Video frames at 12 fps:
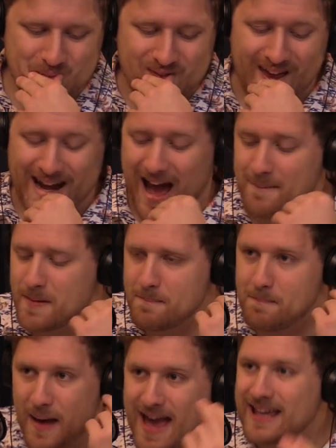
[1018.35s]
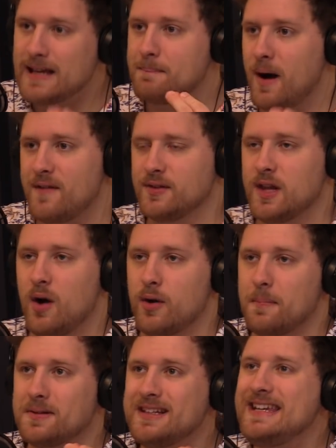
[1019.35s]
And I've been begging Buffalo to
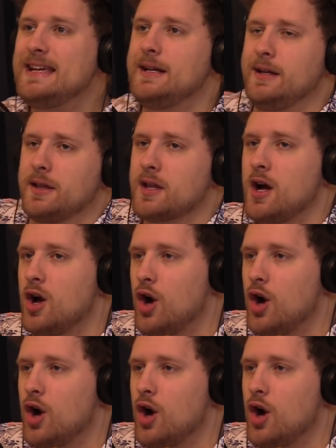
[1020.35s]
please